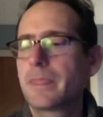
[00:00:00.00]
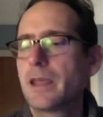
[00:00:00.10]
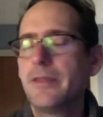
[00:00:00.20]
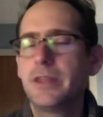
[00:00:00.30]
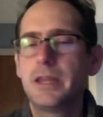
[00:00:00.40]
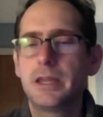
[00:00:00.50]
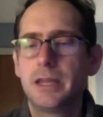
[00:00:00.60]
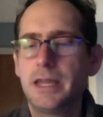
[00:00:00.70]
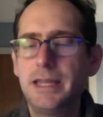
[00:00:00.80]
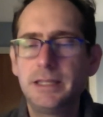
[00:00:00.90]
on the
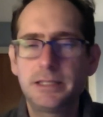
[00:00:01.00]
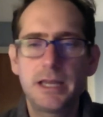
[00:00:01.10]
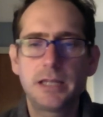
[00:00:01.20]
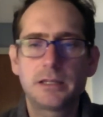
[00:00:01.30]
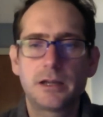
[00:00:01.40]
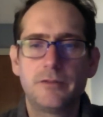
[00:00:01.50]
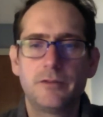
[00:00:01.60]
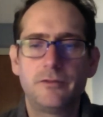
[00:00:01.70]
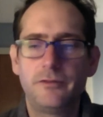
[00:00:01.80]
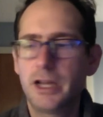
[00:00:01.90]
instinct of
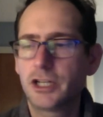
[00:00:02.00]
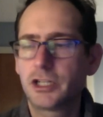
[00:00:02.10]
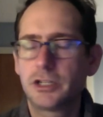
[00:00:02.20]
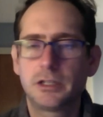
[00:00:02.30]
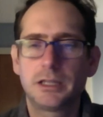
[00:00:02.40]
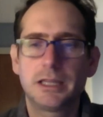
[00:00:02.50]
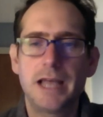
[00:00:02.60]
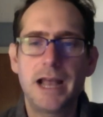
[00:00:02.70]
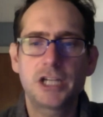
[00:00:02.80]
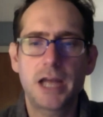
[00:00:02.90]
the fish to
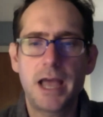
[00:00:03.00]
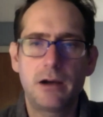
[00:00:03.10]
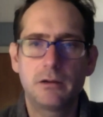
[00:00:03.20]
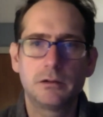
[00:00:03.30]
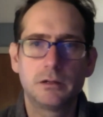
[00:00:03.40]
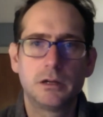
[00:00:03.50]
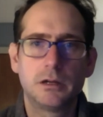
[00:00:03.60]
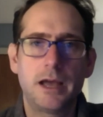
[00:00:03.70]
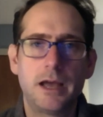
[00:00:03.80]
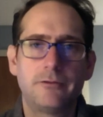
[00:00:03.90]
lash out
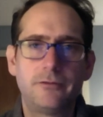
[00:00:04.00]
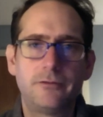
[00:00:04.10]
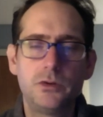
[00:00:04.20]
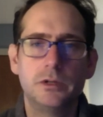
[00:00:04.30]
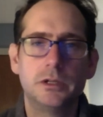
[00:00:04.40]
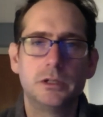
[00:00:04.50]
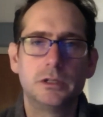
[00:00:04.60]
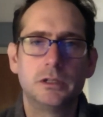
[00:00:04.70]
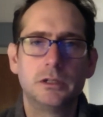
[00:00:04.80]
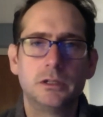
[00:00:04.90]
at food,
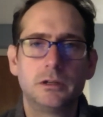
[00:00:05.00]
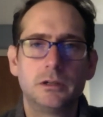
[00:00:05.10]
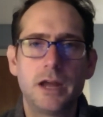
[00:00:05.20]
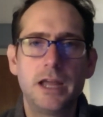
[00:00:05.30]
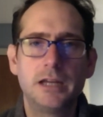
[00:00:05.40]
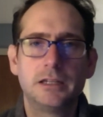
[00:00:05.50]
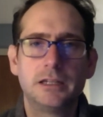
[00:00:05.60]
right?